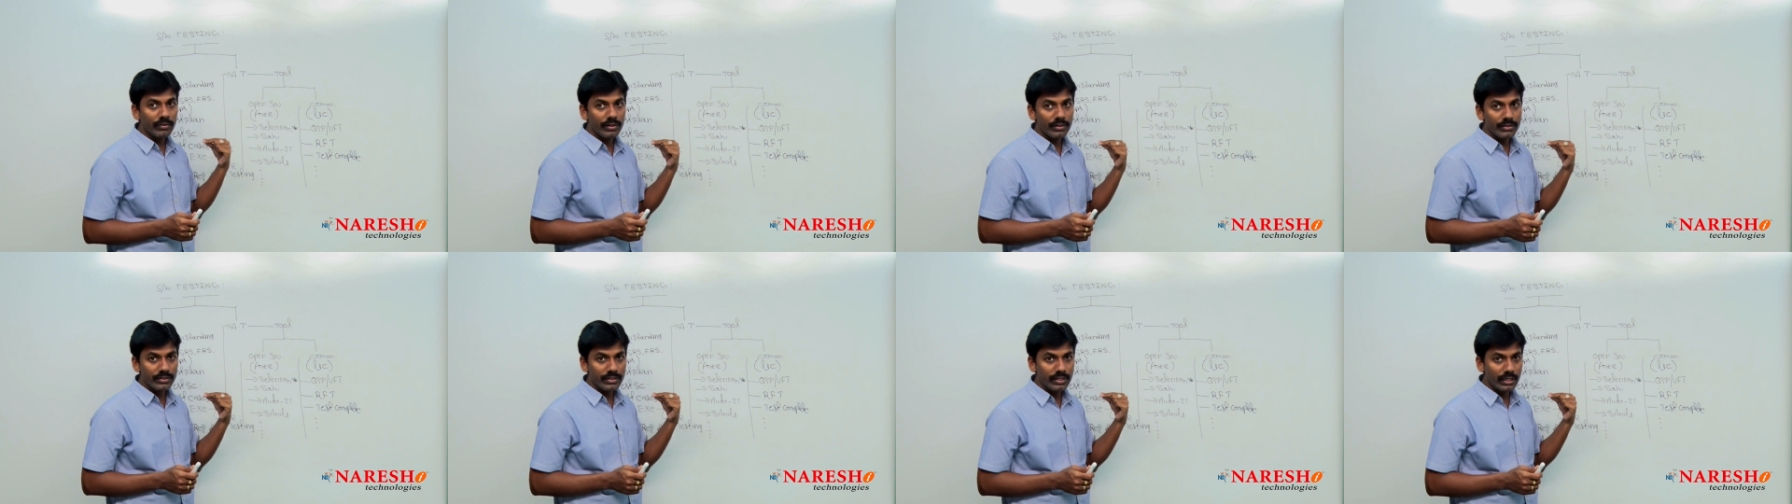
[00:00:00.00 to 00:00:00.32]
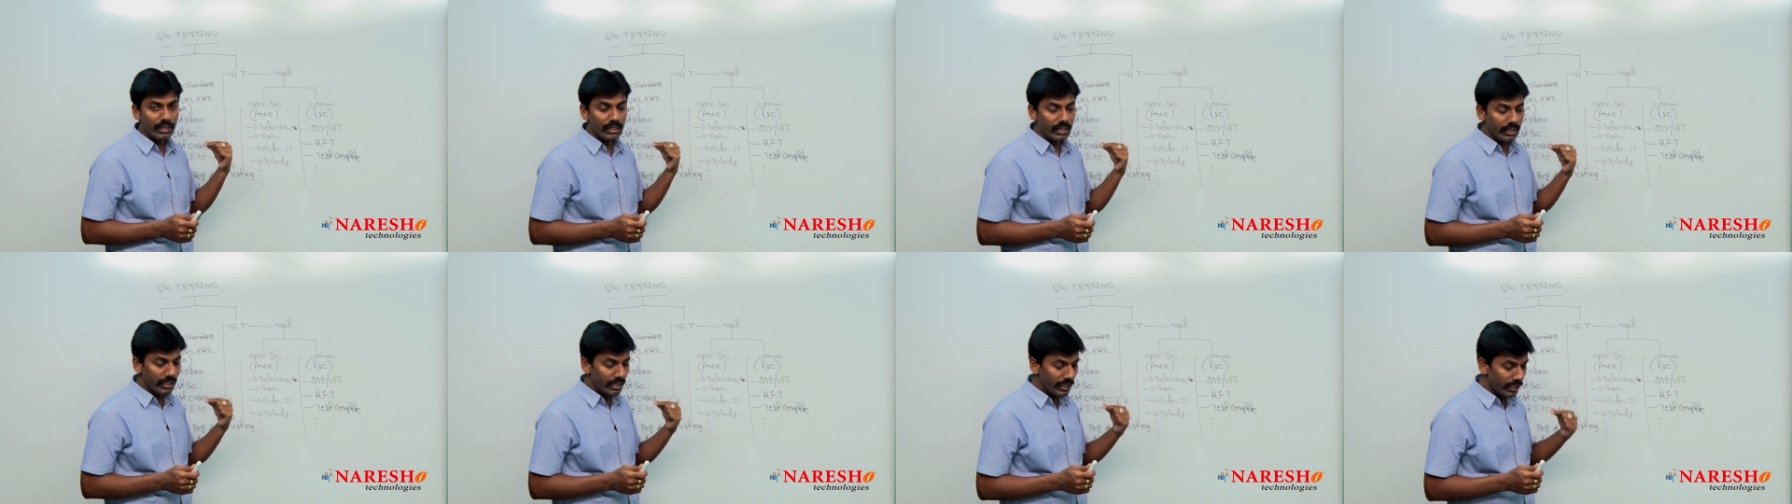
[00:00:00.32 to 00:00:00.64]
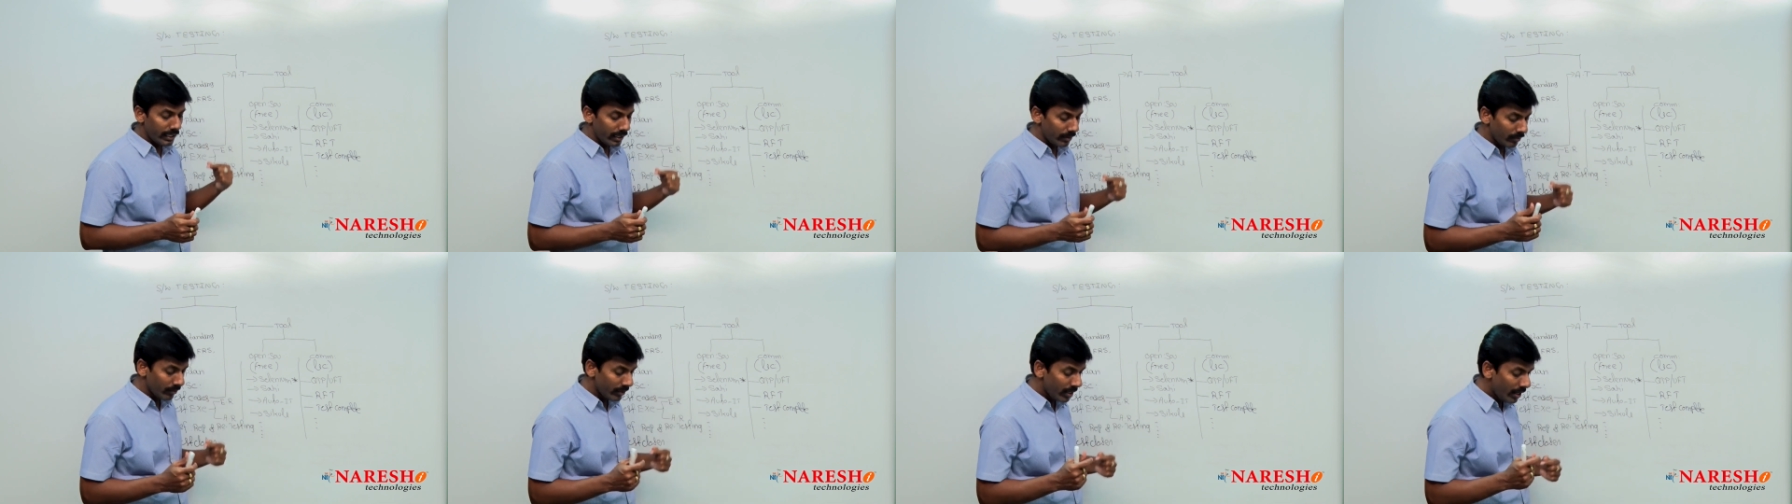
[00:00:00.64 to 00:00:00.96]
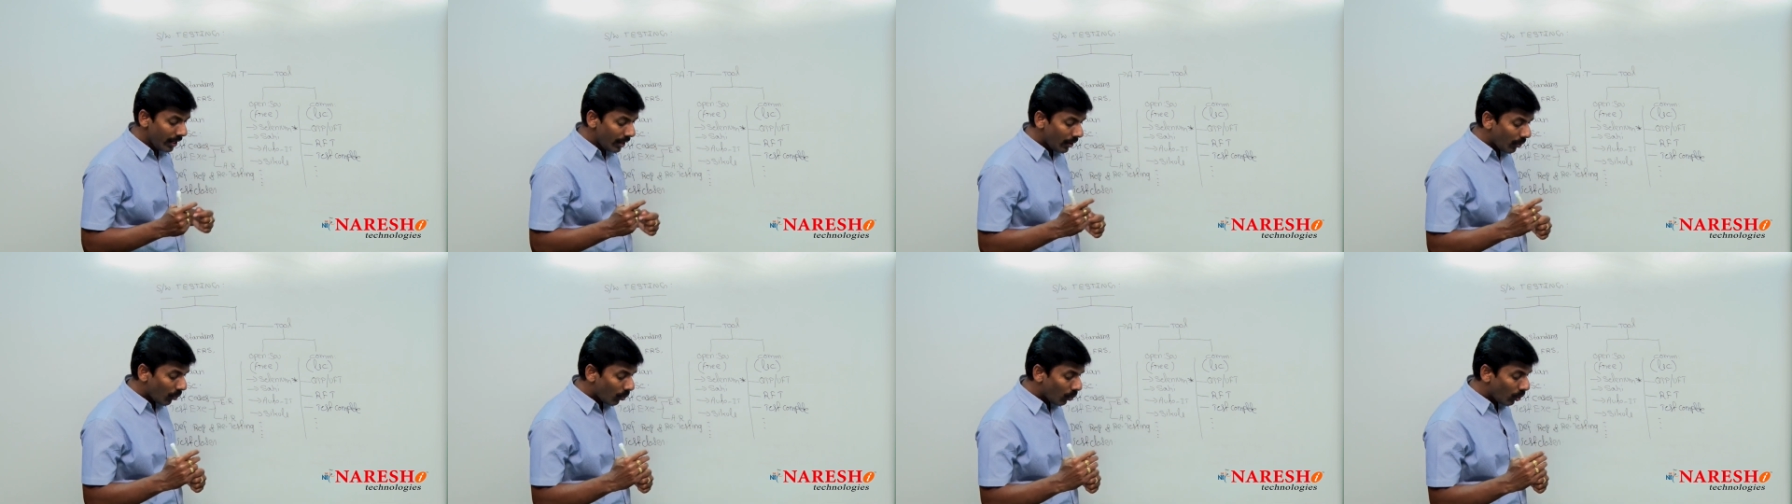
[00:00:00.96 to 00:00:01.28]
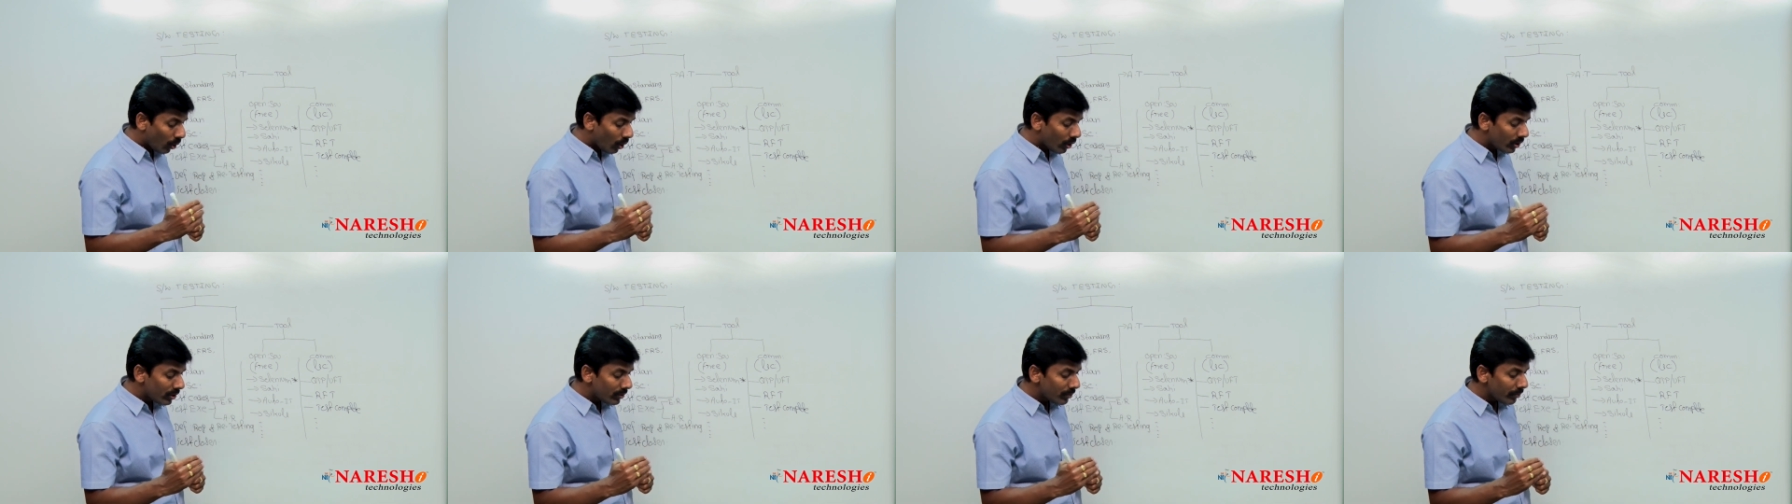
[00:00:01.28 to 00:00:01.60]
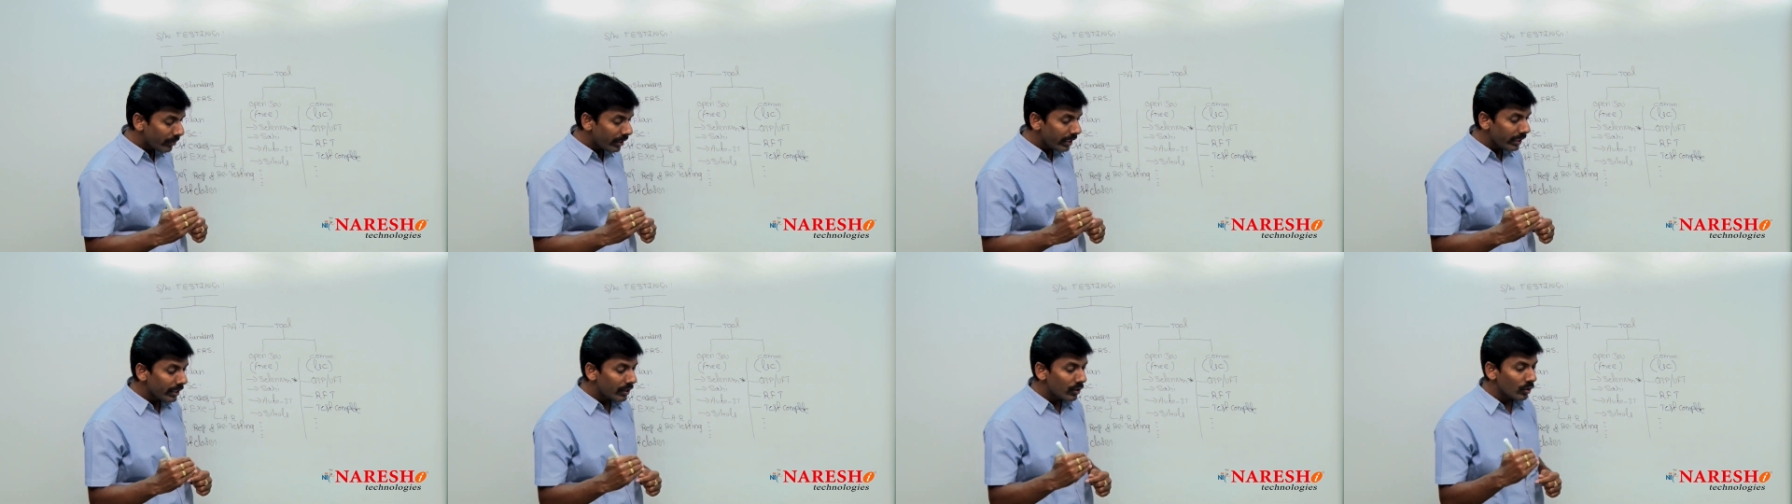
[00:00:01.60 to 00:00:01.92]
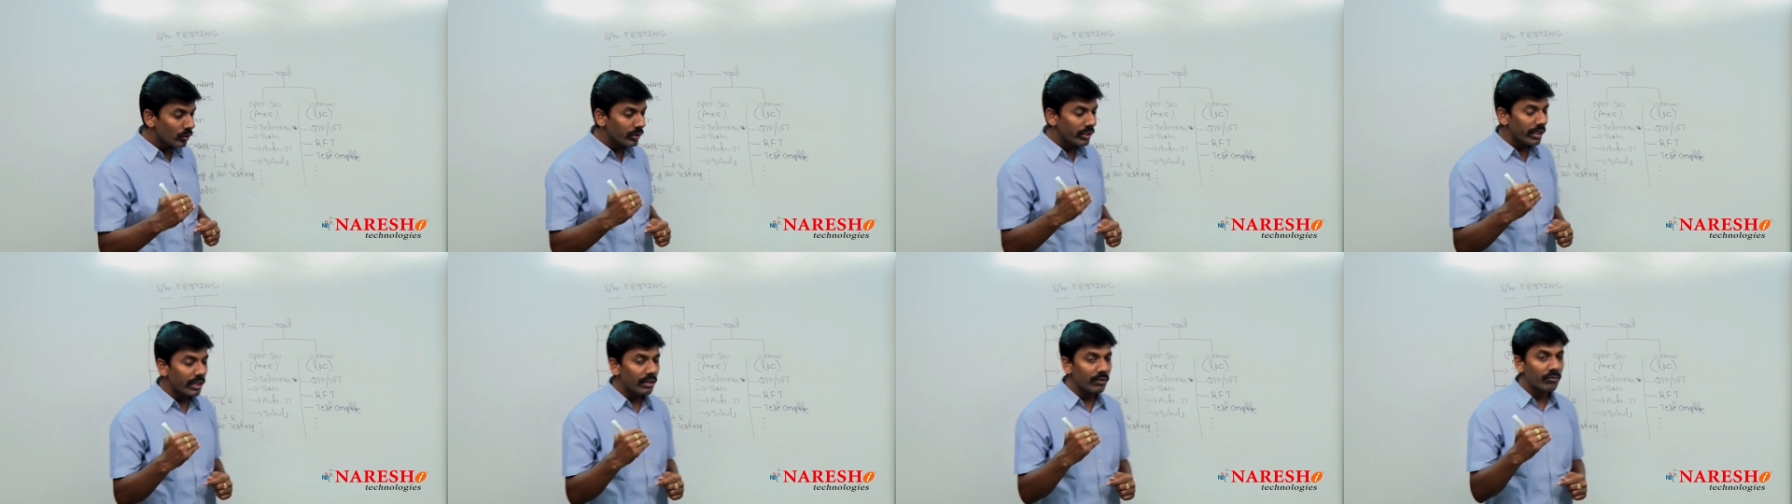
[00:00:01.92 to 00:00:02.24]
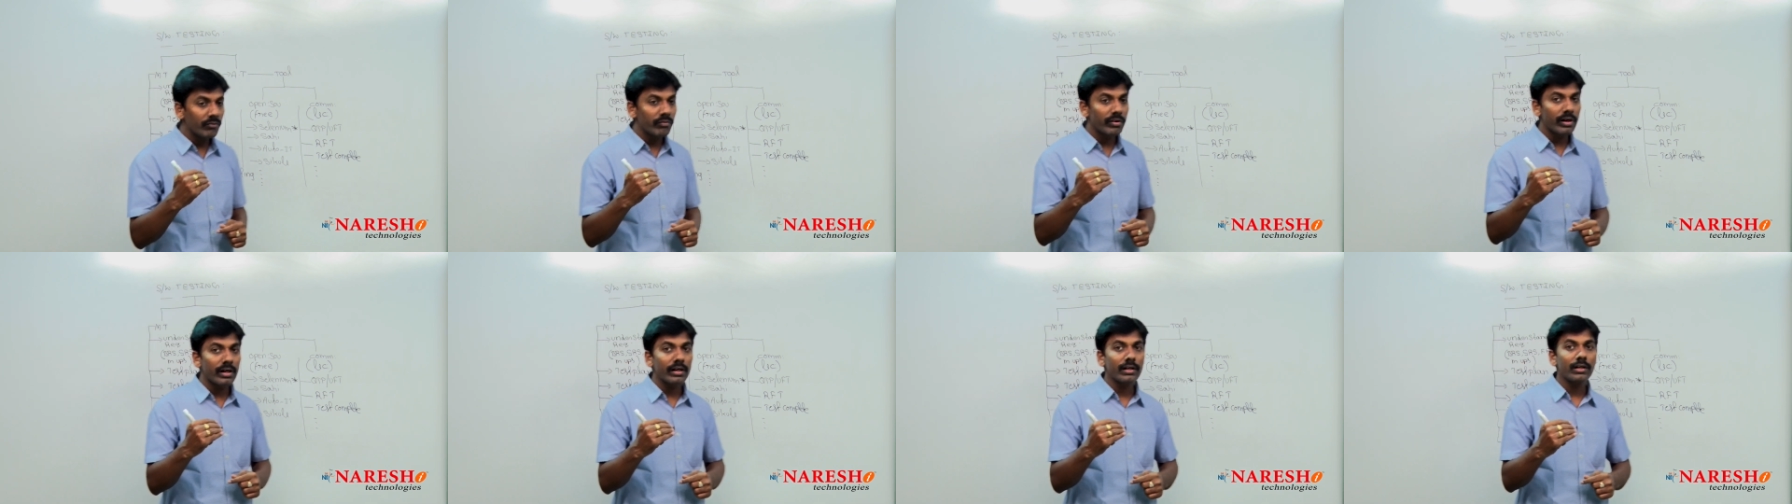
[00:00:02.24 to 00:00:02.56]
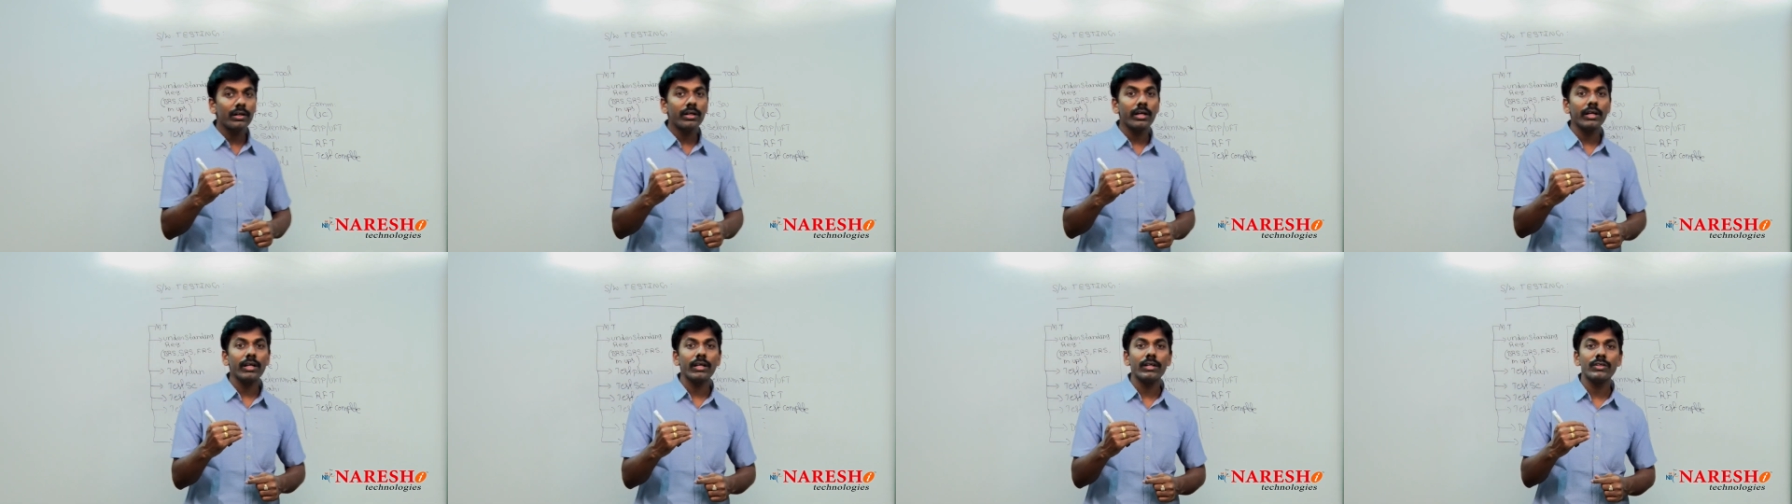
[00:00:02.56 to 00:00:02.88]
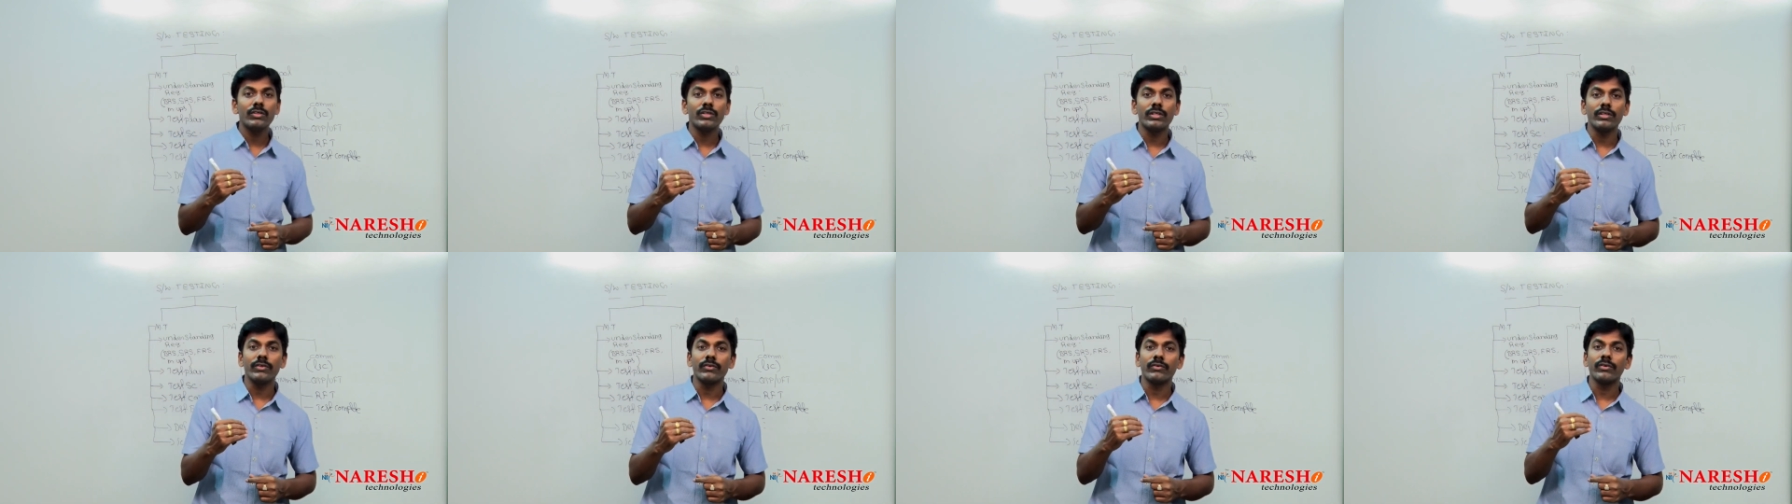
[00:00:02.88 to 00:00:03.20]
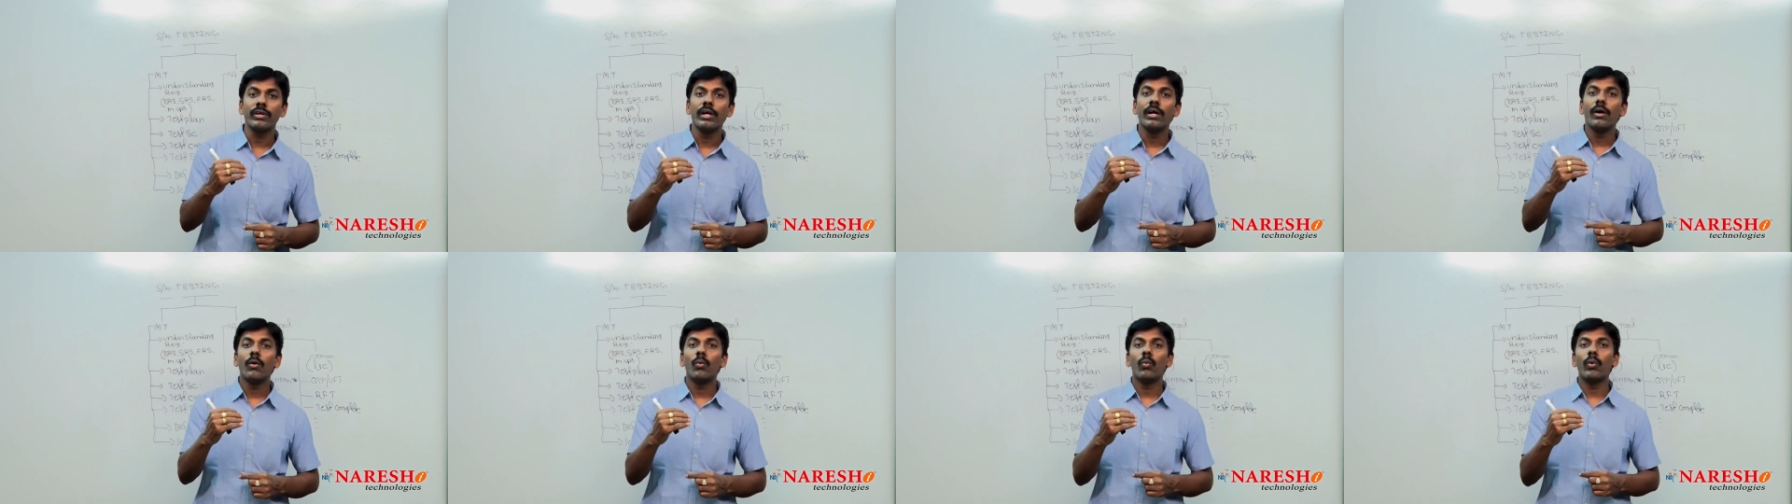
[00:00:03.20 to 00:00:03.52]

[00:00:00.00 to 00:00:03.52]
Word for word: for selenium, what make the advantages